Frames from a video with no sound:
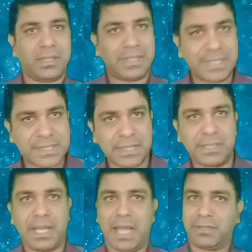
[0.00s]

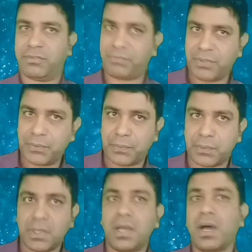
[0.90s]
little and
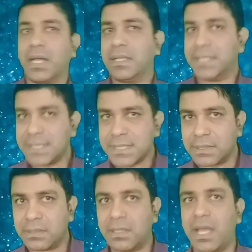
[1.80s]
few, a
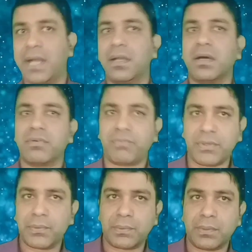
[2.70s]
little and a
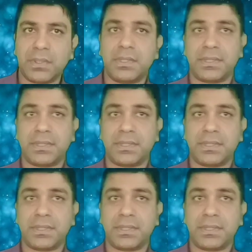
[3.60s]
few,